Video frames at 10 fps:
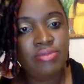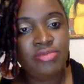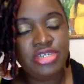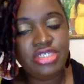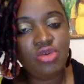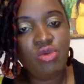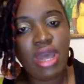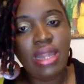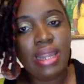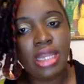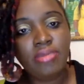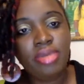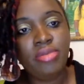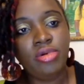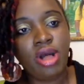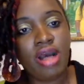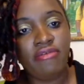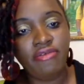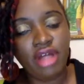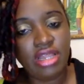reason why a lot of people are
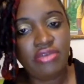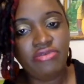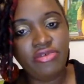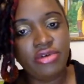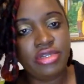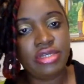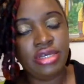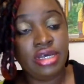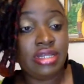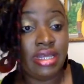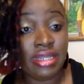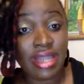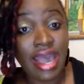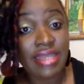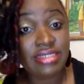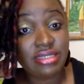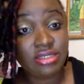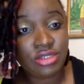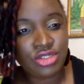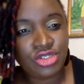falling for the lies and the
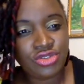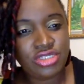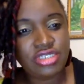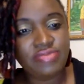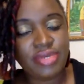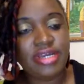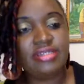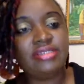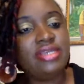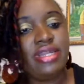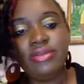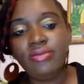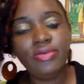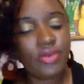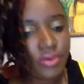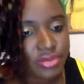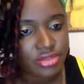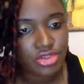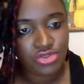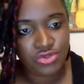non-truth is because they don't know the
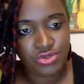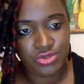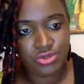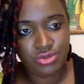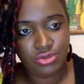truth.